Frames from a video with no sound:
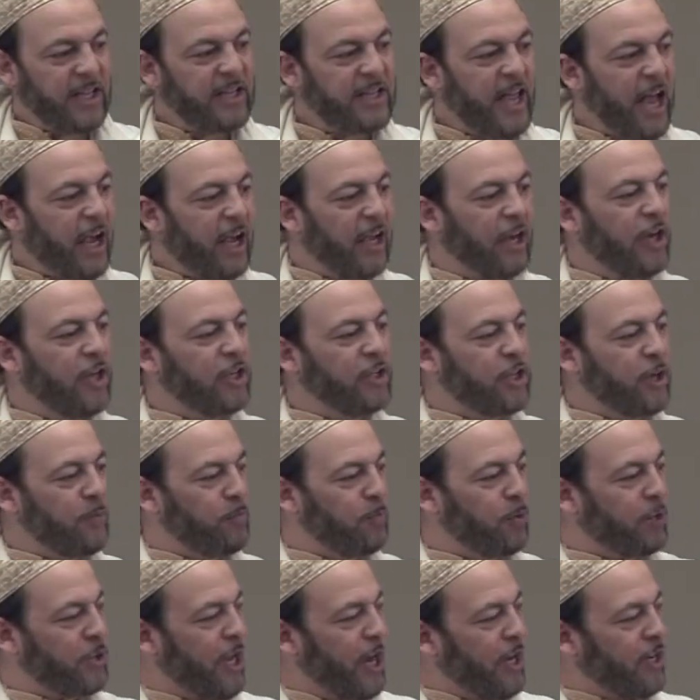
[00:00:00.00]
Attacking his
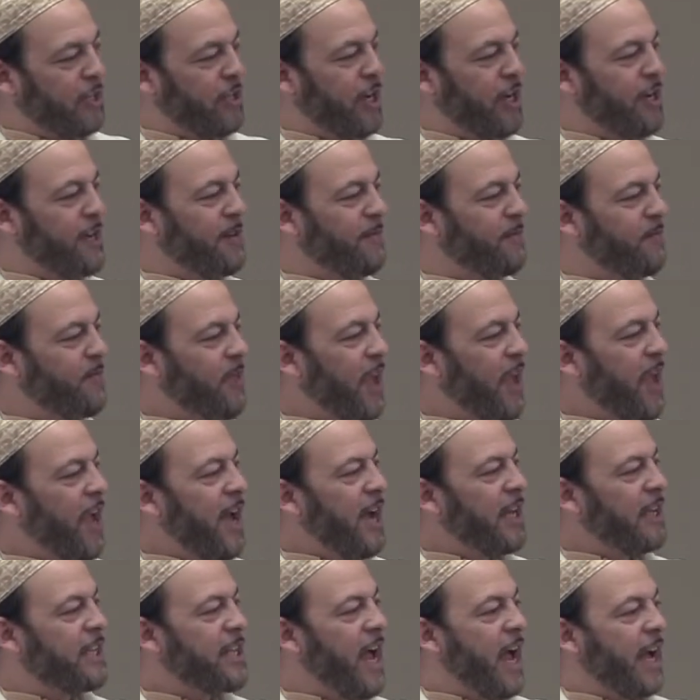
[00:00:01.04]
reputation,
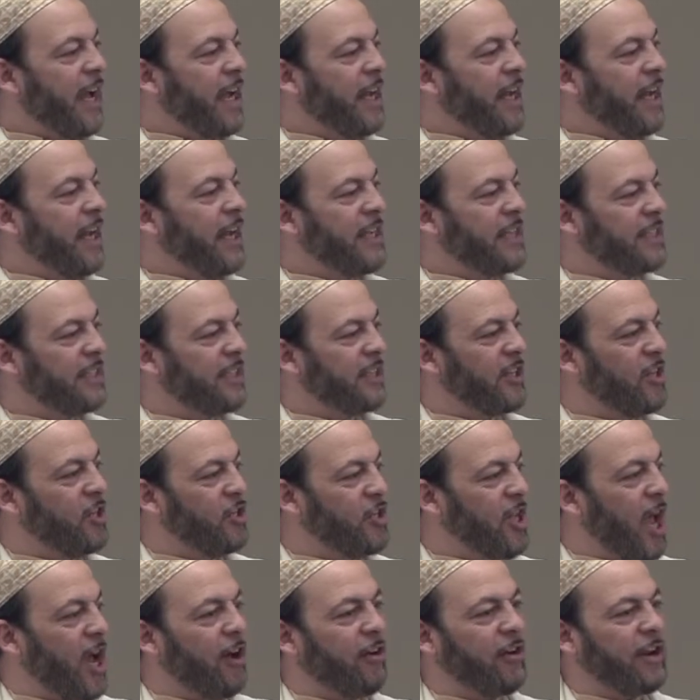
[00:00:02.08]
attacking his
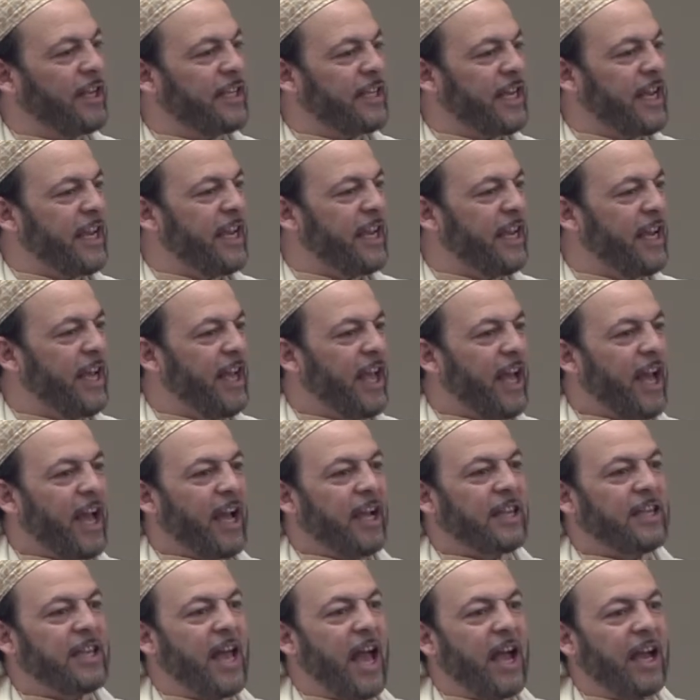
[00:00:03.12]
integrity,
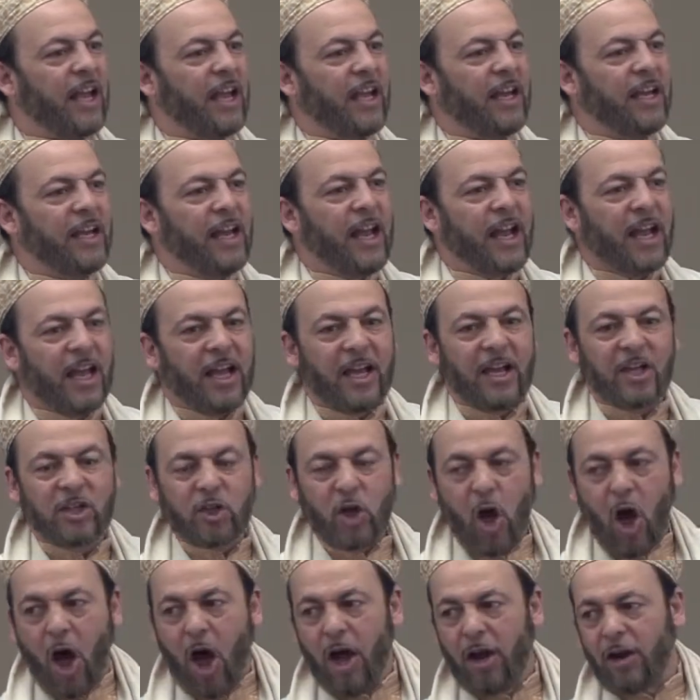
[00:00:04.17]
attacking
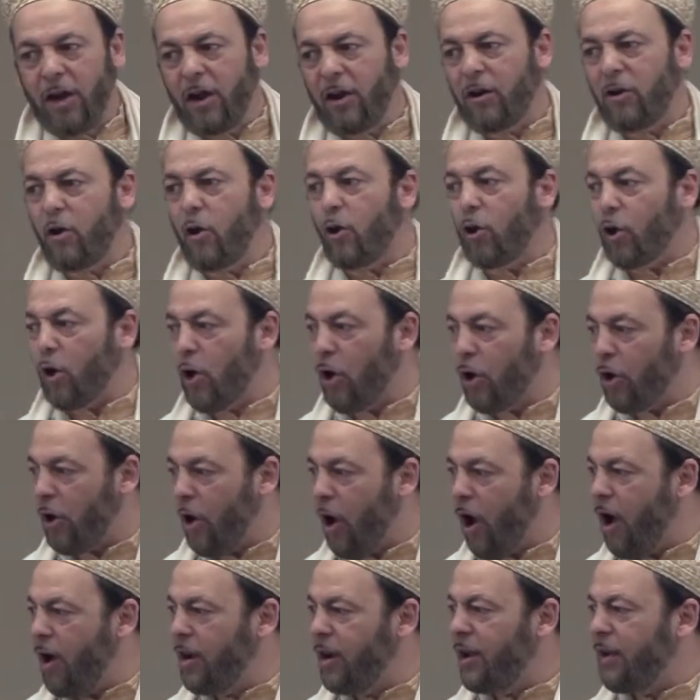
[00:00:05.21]
his honor or her
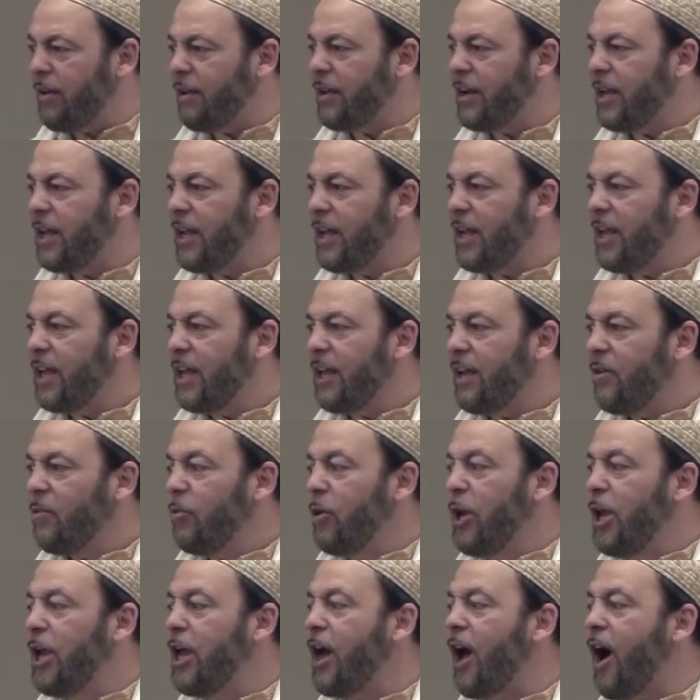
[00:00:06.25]
honor.
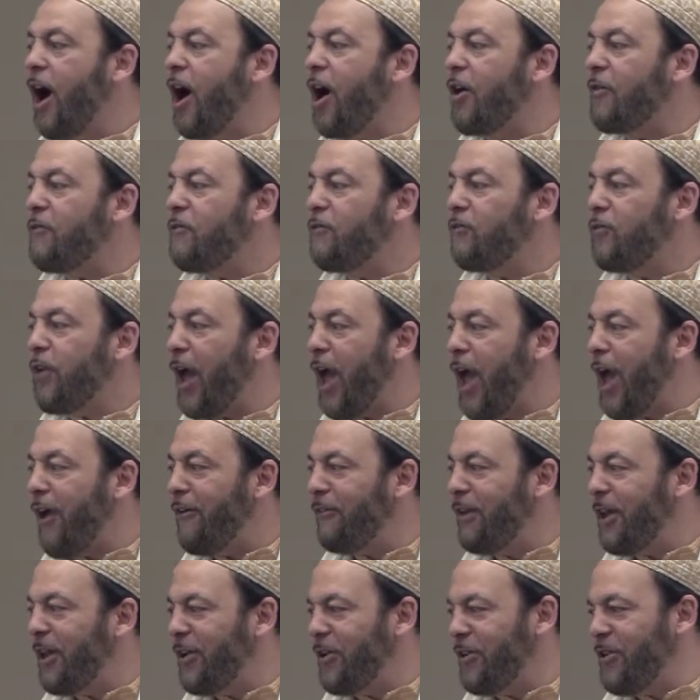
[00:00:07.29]
We are
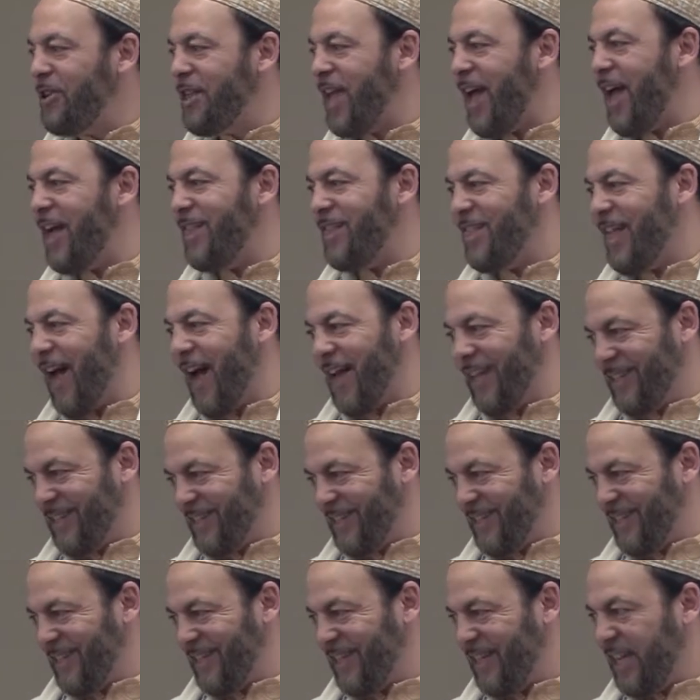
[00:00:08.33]
very good at that.
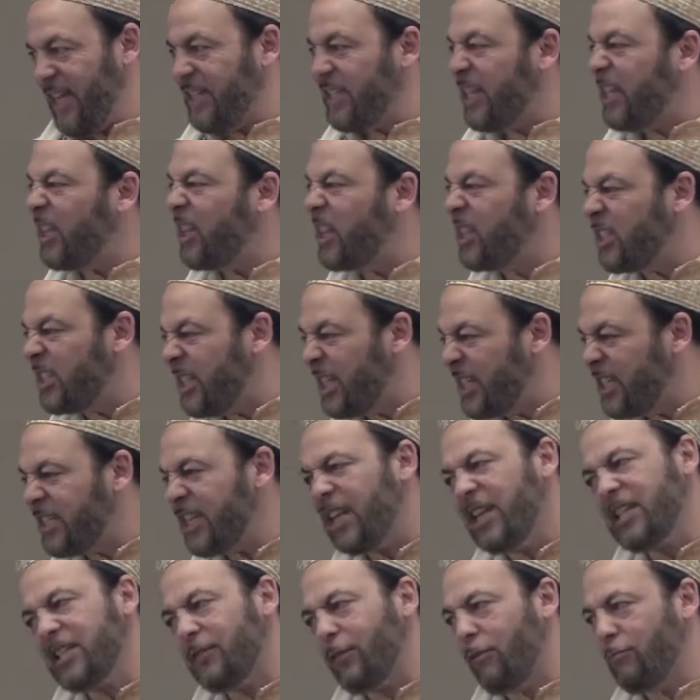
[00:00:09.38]
It's a disease
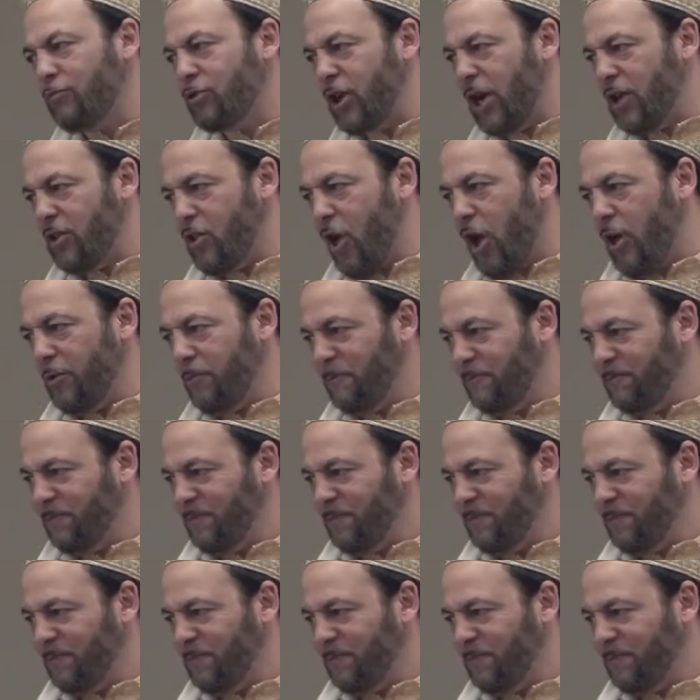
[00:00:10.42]
and it's from shaitan.